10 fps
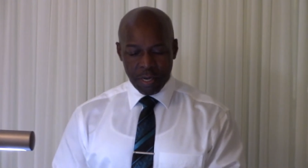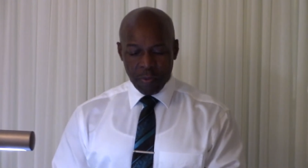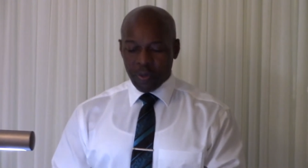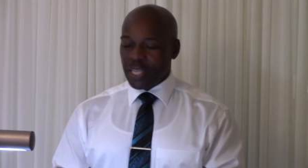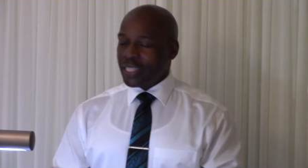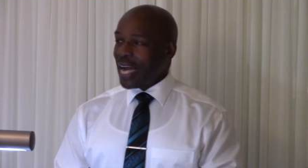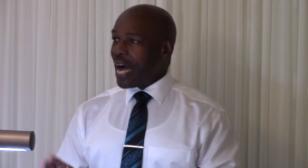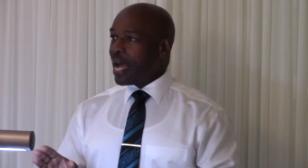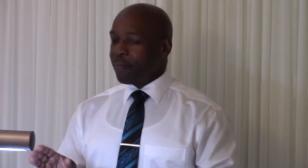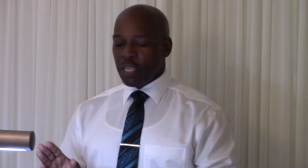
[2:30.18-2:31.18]
When the
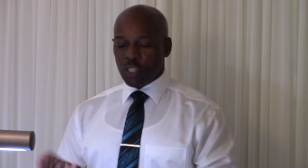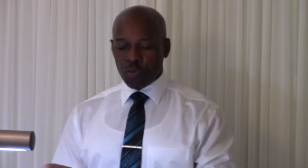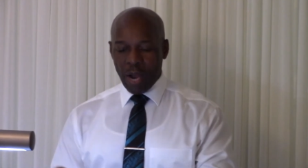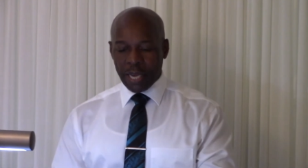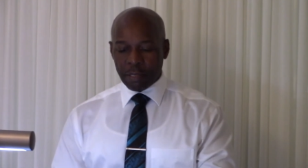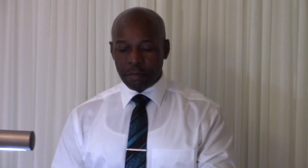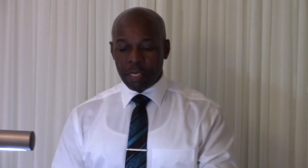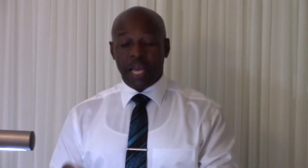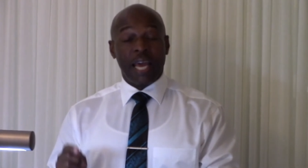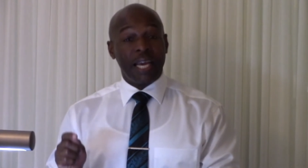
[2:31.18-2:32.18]
time is right
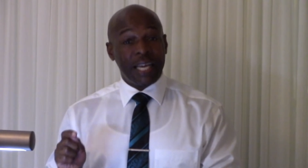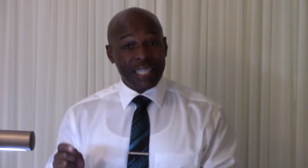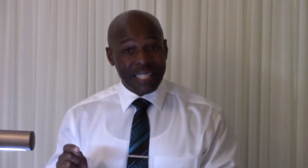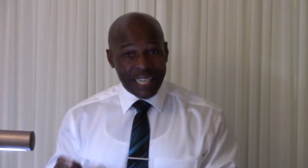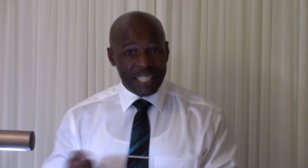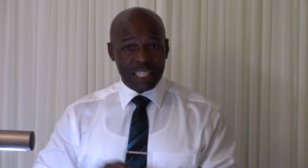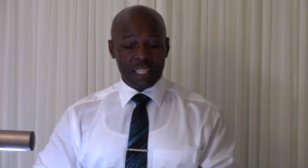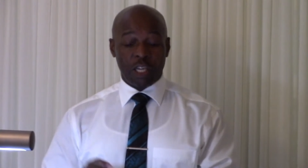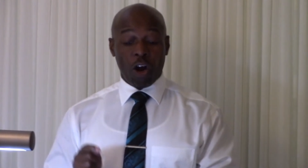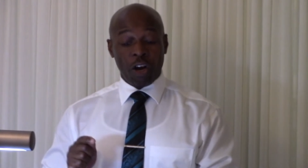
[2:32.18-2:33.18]
and
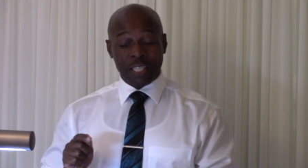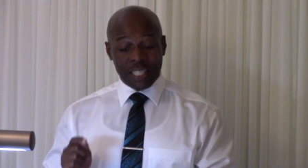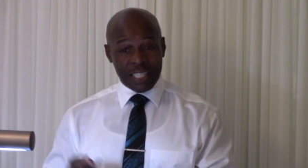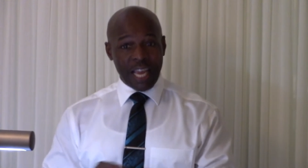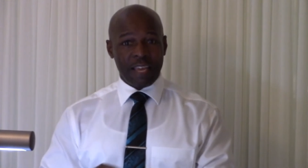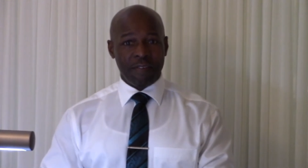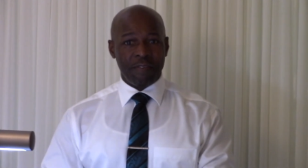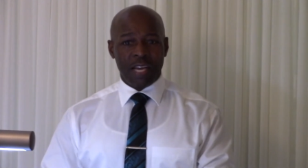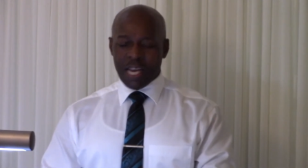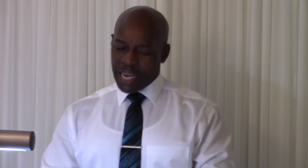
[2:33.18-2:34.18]
conditions are safe,
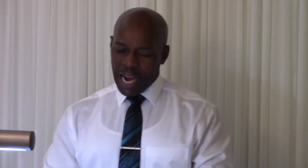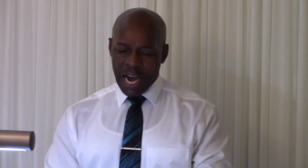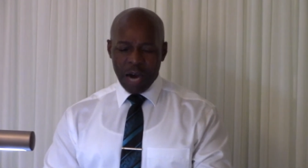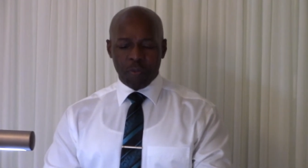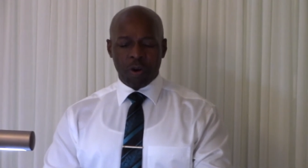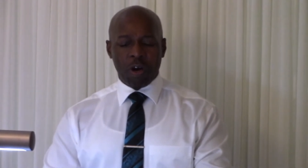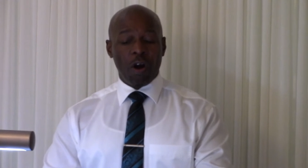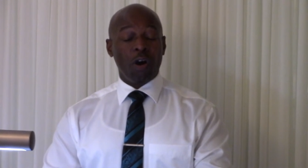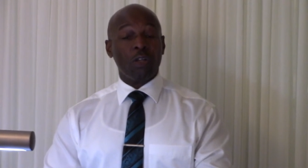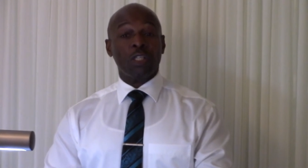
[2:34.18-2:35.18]
God will
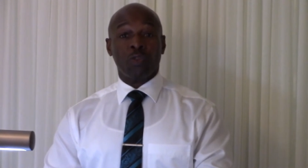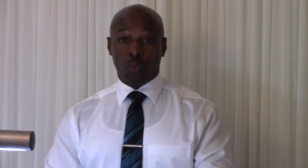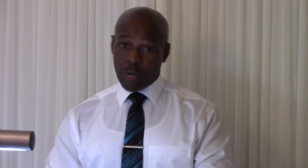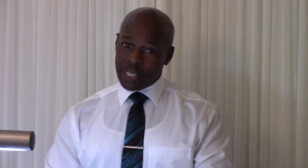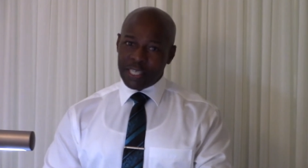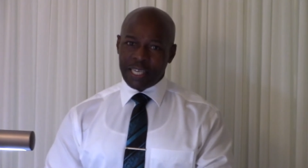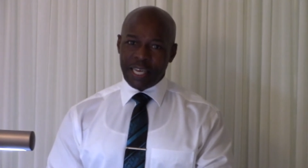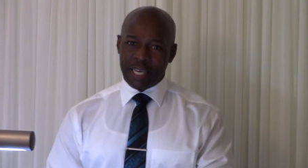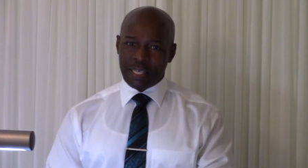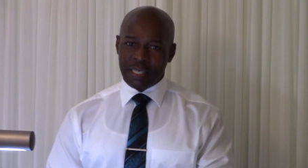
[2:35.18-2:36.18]
call us once
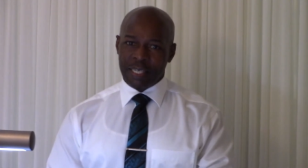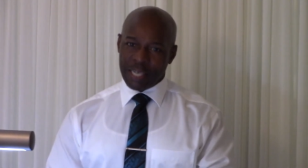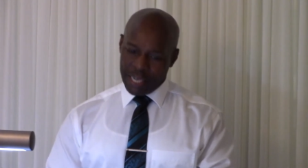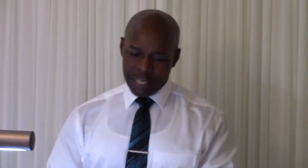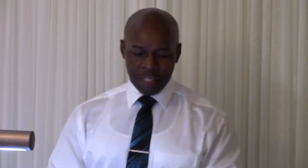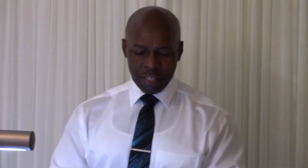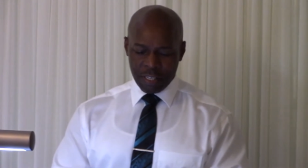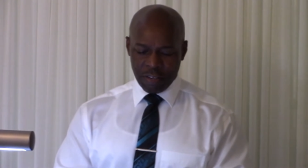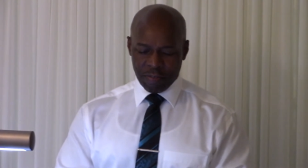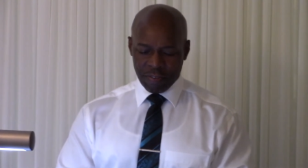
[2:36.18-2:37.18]
again into
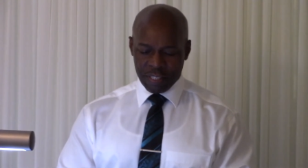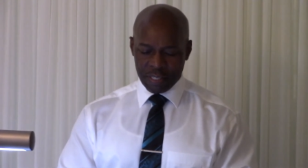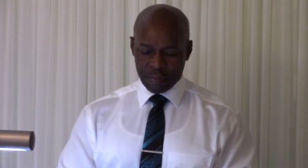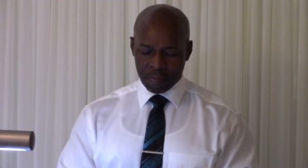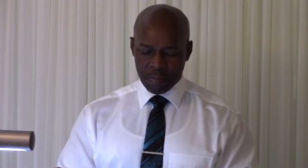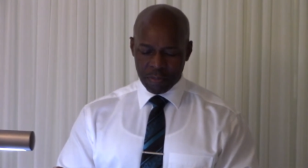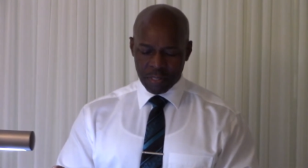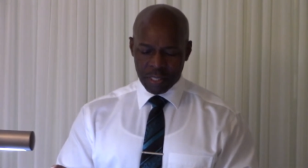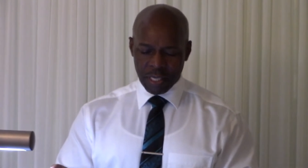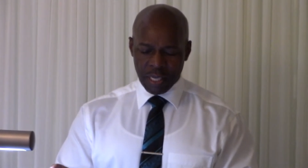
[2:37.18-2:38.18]
service.
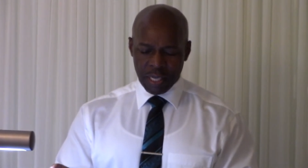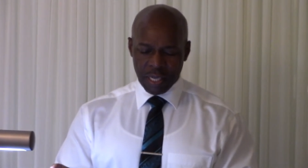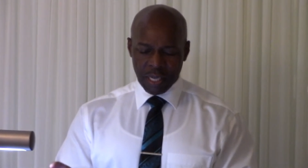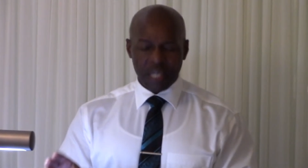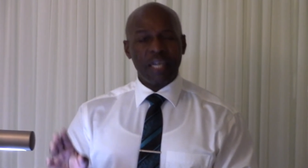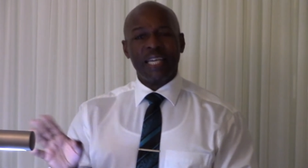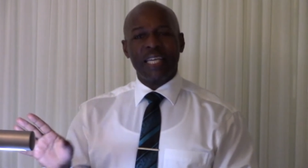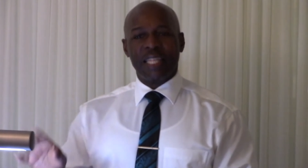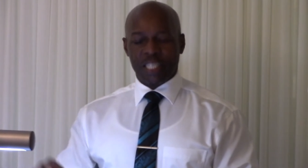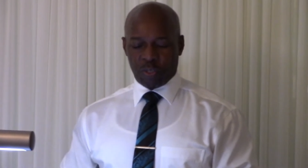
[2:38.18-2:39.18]
Look at
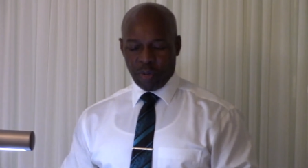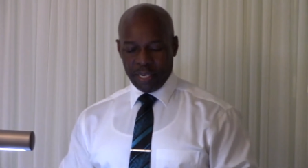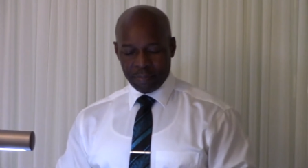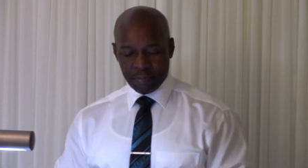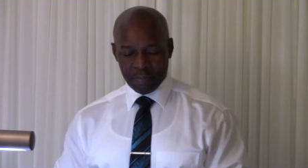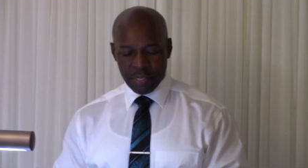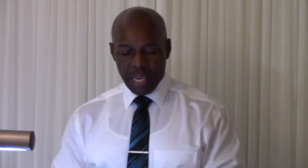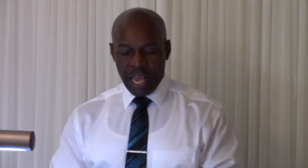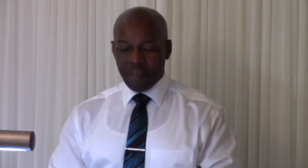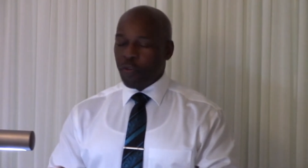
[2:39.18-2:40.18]
it this way.
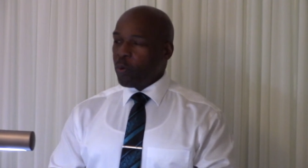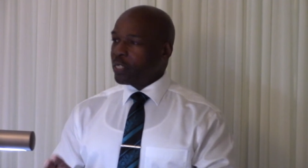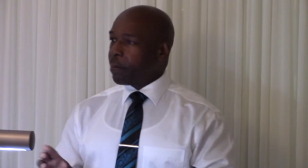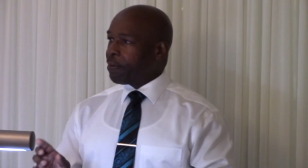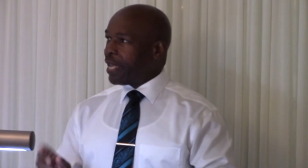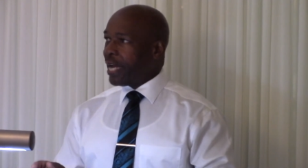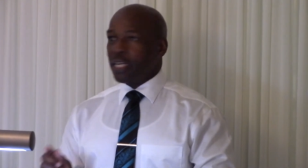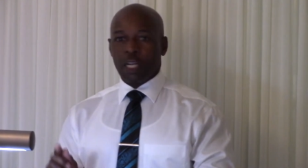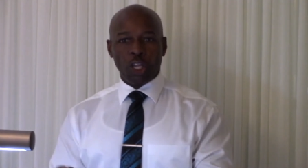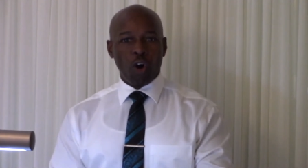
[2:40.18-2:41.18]
If you want to plant a
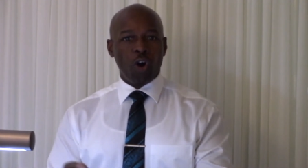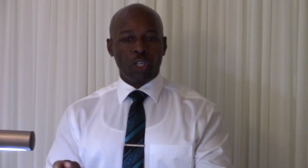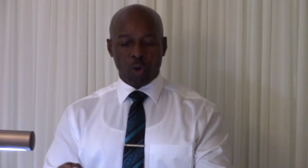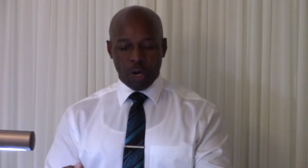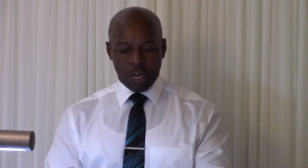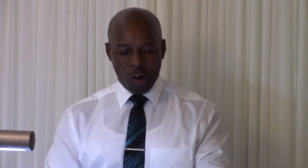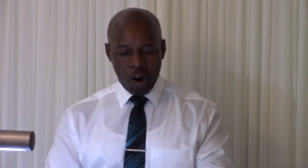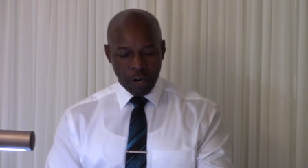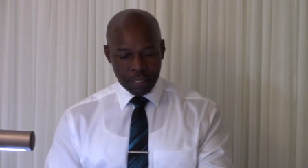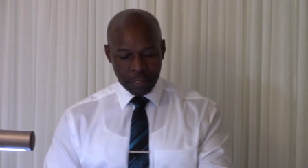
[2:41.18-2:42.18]
lawn or a
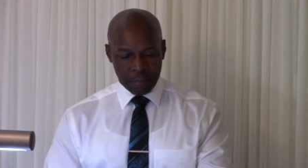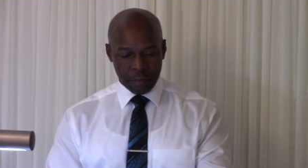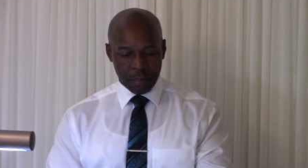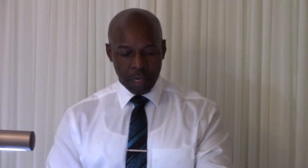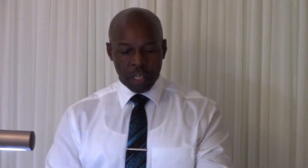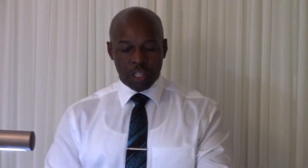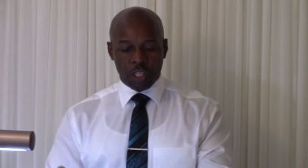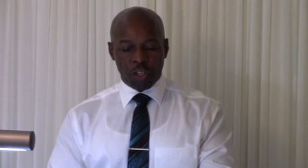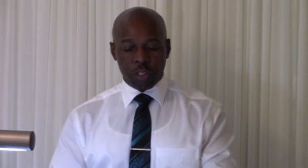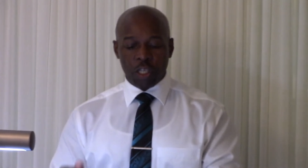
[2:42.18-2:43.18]
garden, the,
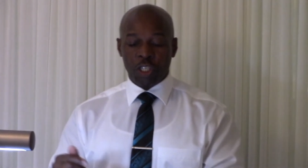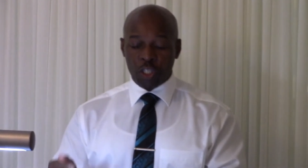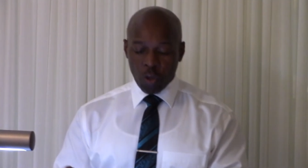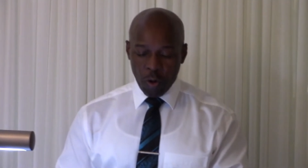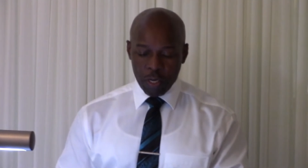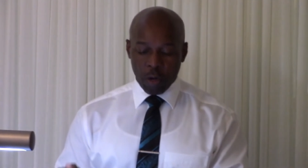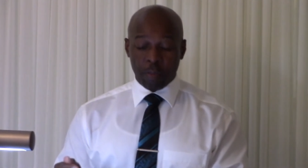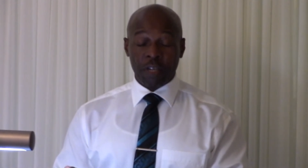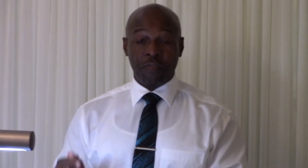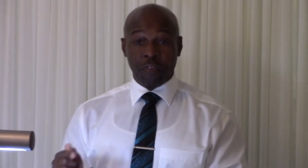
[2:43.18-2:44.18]
the soil
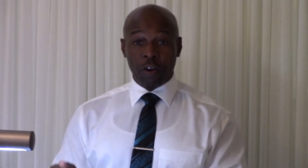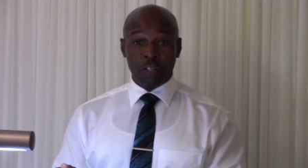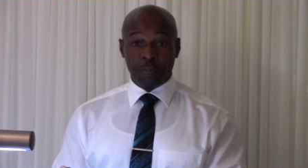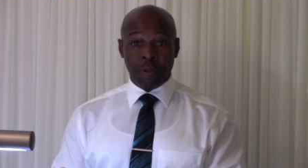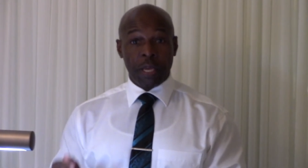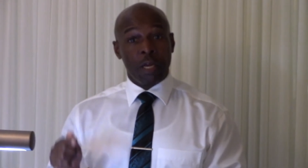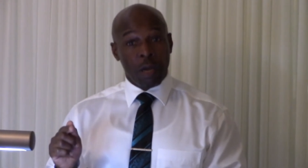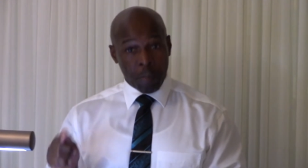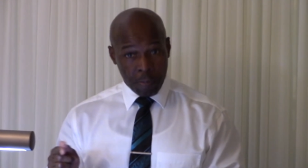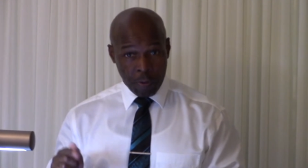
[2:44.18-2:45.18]
must first be
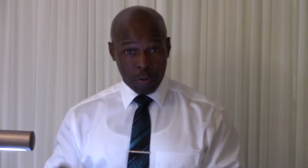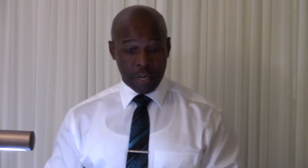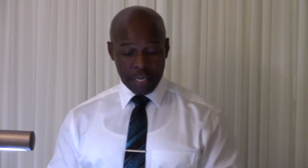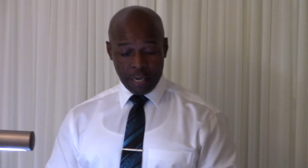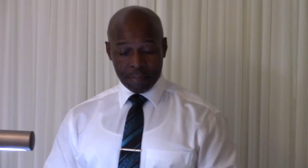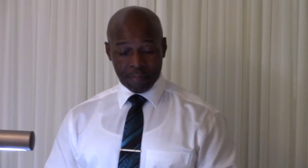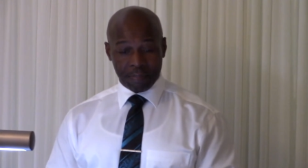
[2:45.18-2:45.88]
broken up.